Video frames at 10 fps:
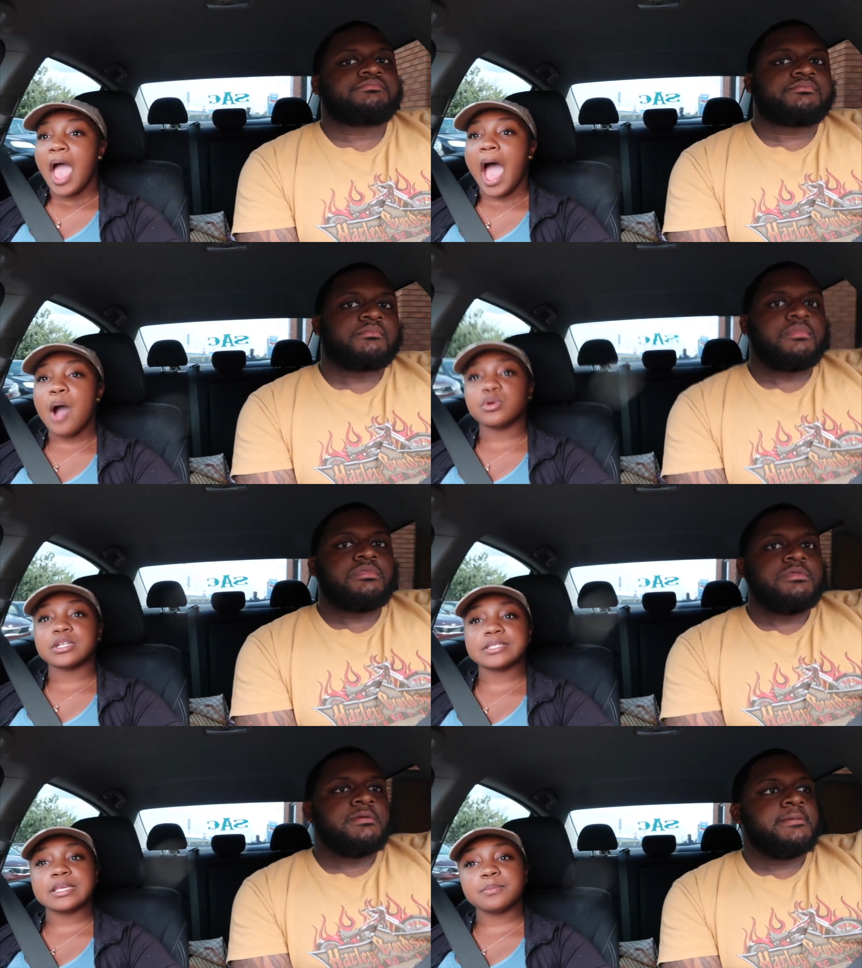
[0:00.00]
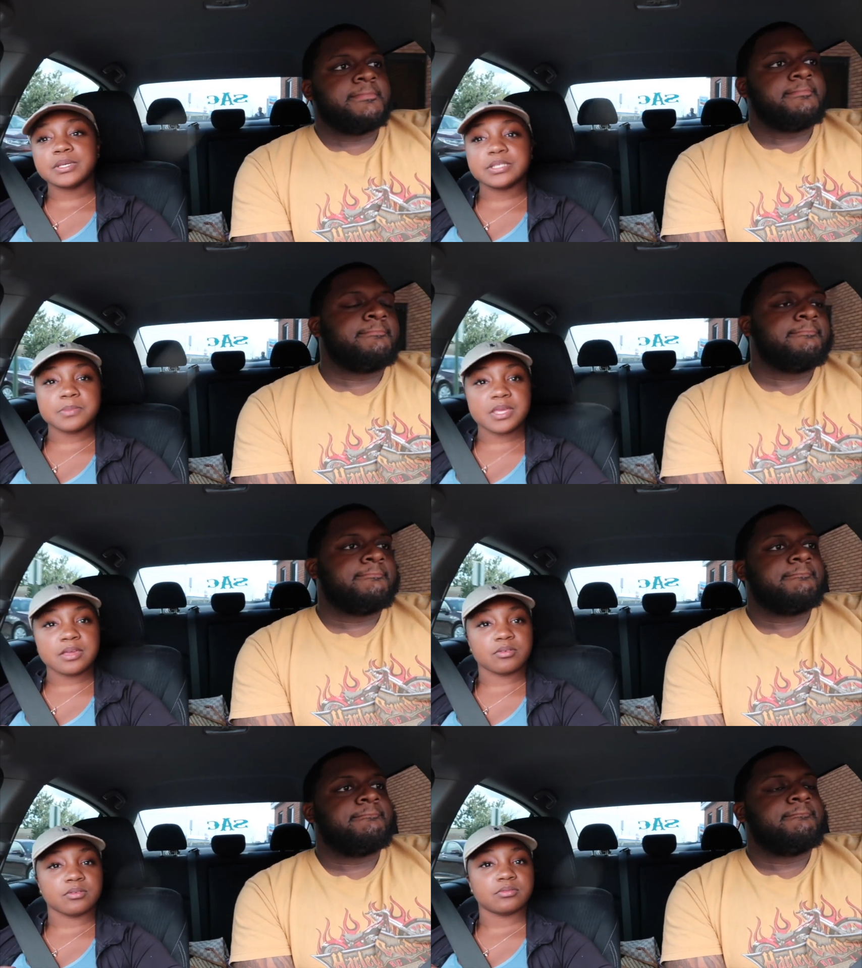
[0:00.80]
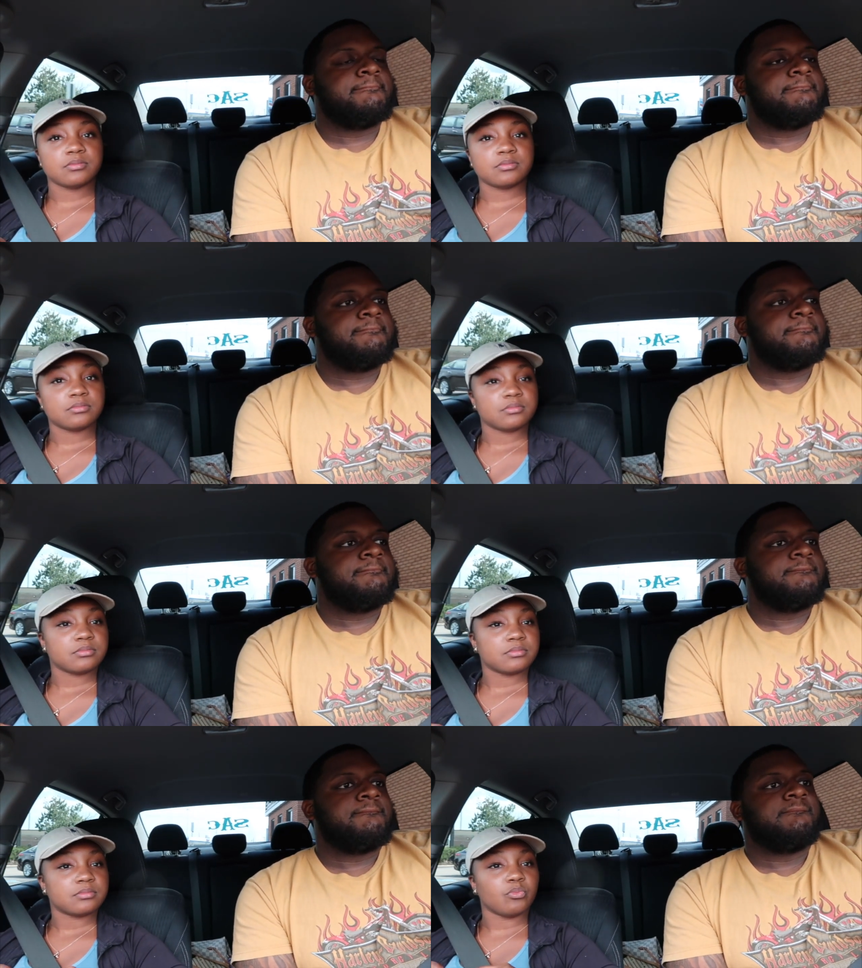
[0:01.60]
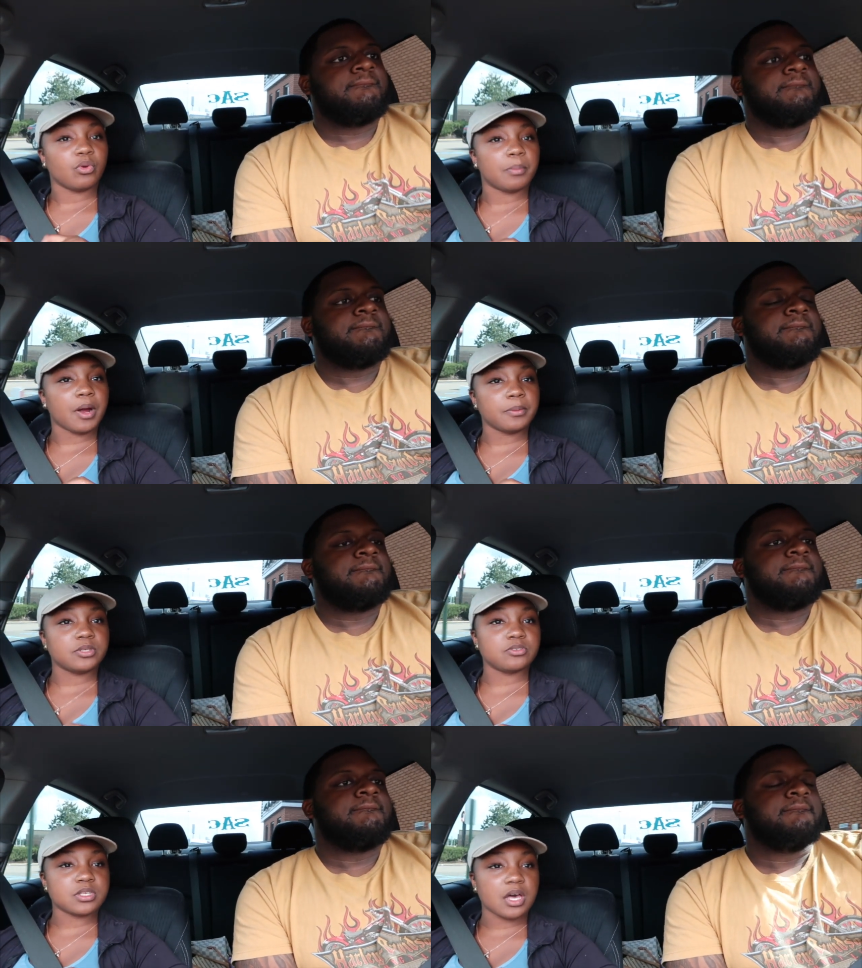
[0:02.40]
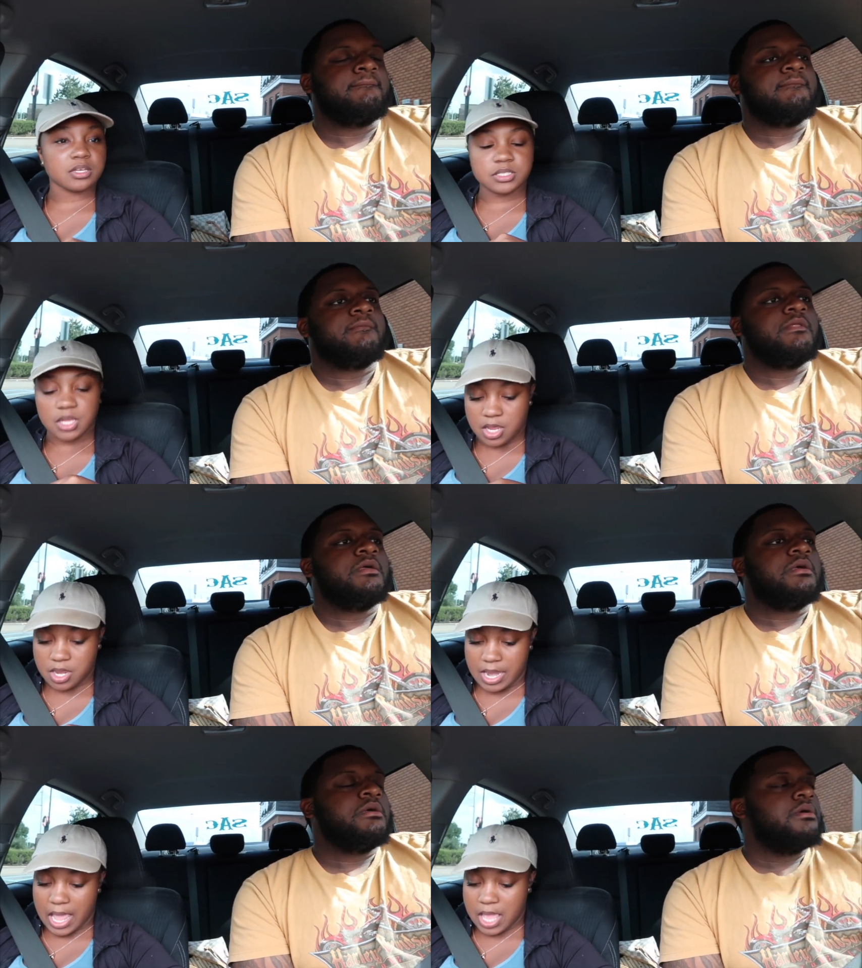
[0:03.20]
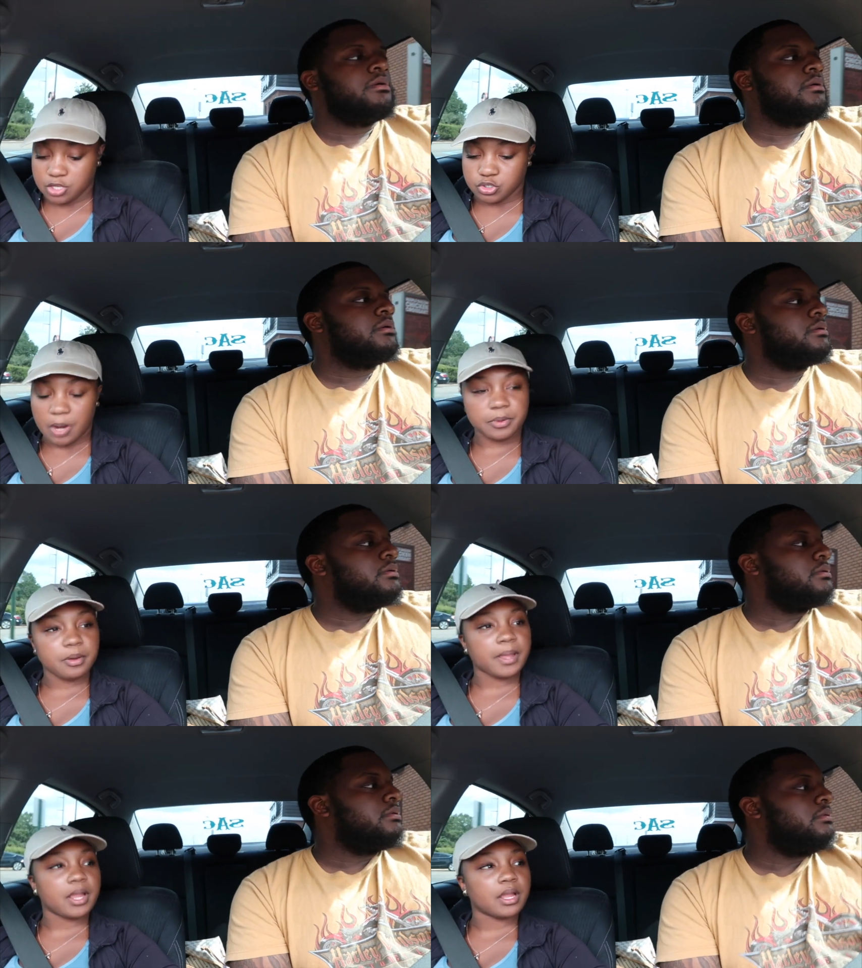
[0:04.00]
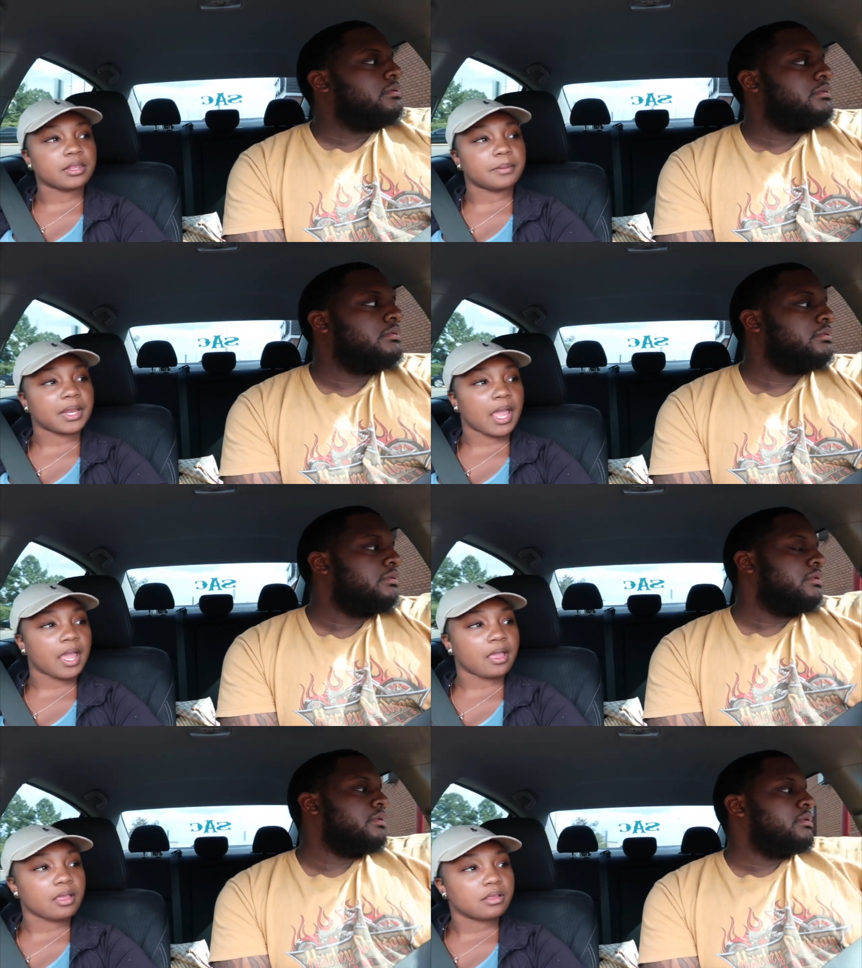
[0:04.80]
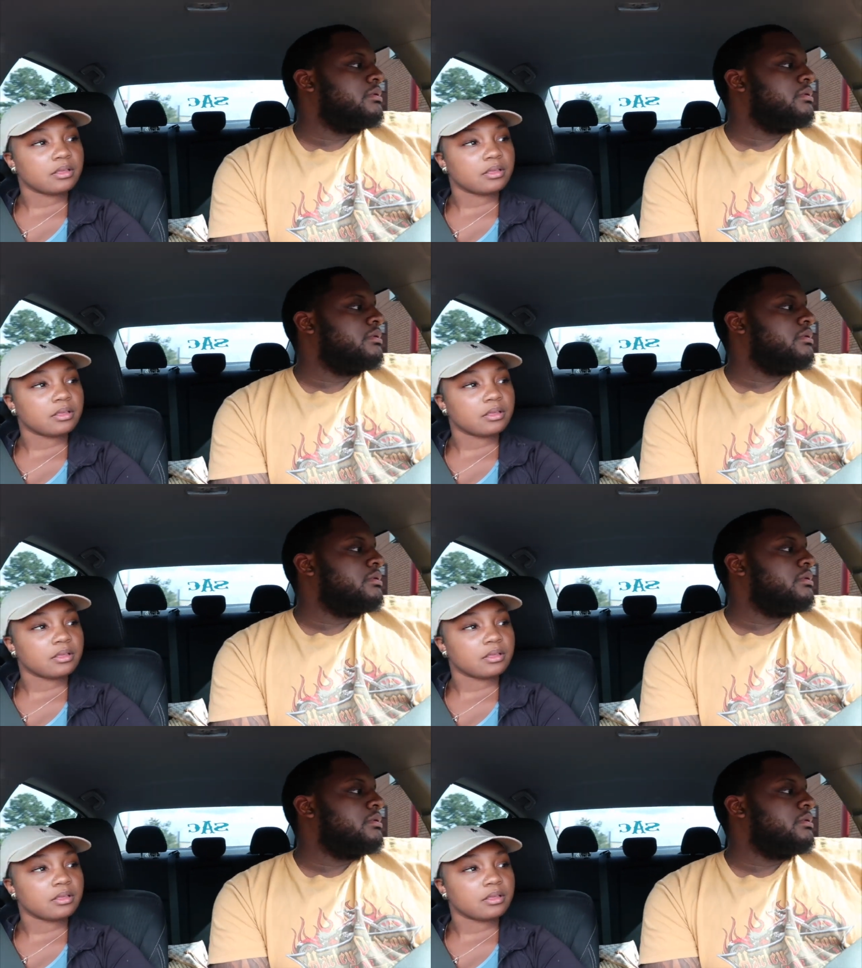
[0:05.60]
Speaker 1: I want a ten piece meal with barbecue sauce and a tropical beer and lemonade.